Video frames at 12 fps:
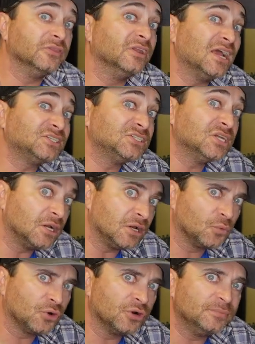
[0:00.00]
In the next
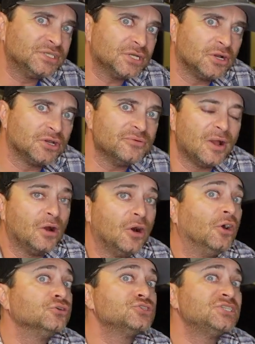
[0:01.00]
nugget, we're going to be talking
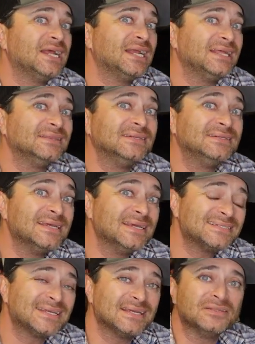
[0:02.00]
about understanding the
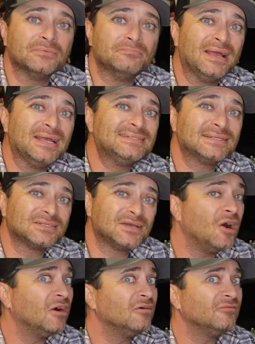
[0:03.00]
disk and the
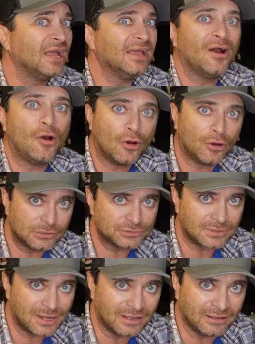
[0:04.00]
basics of a
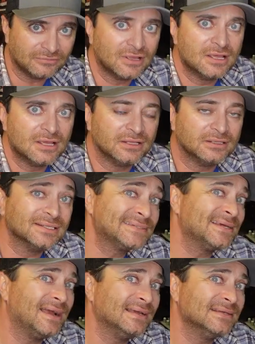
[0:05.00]
hard drive.
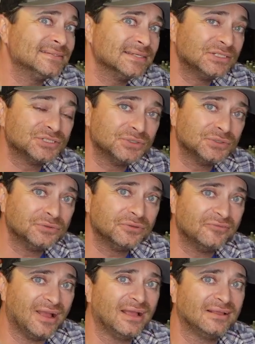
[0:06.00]
And this ties
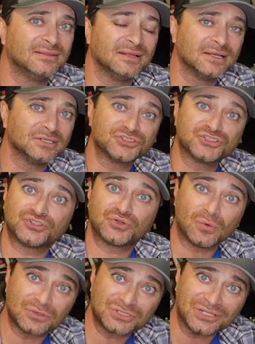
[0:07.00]
into the fact that it can
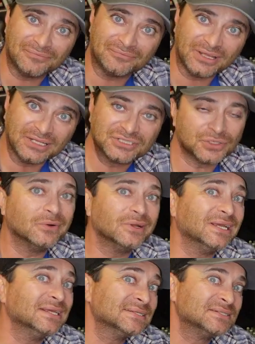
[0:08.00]
store something,
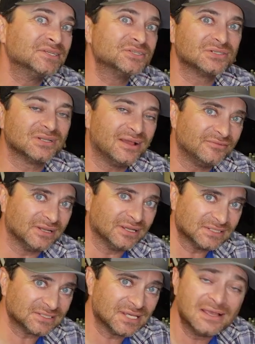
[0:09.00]
so it is digital
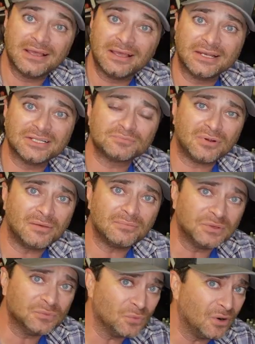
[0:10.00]
evidence. And it's
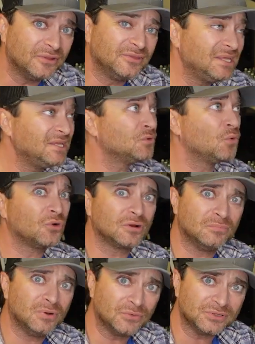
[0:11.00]
probably one of the
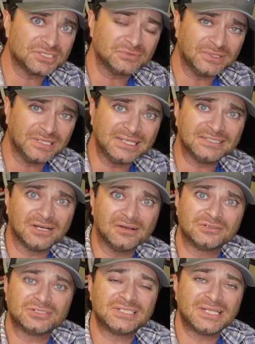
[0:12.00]
core components that we need
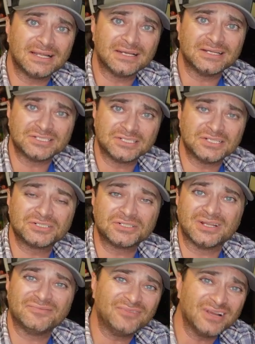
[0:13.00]
to understand as
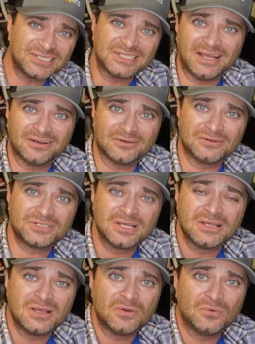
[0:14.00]
digital
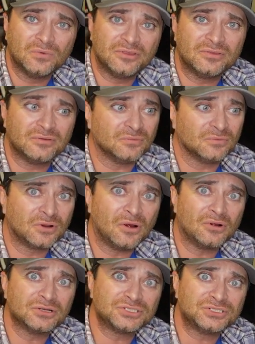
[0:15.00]
investigators with
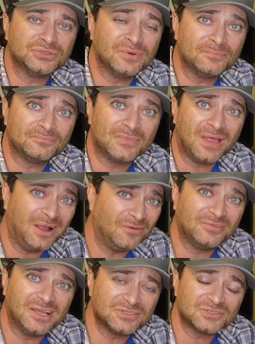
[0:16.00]
regards to
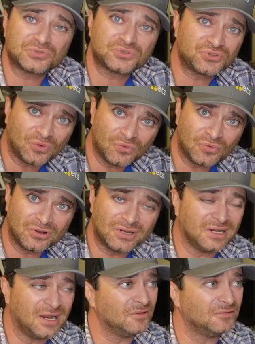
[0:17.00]
how things are
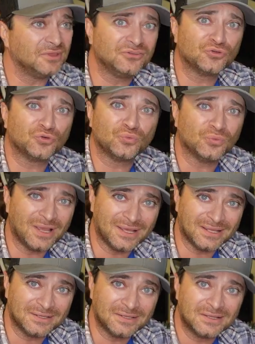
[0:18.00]
stored and how things are
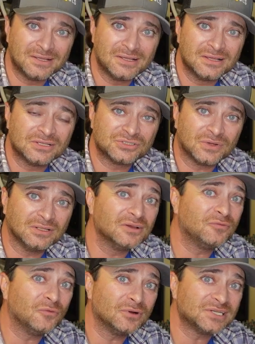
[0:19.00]
read. So
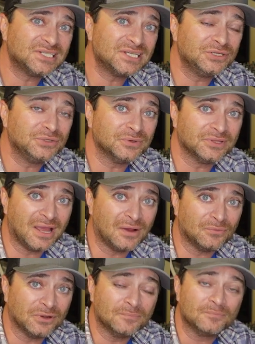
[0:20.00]
I look forward to seeing you in
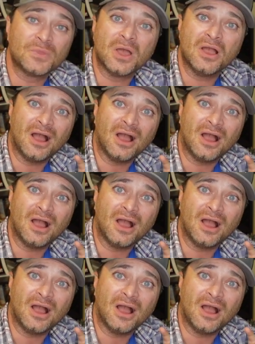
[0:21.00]
that one.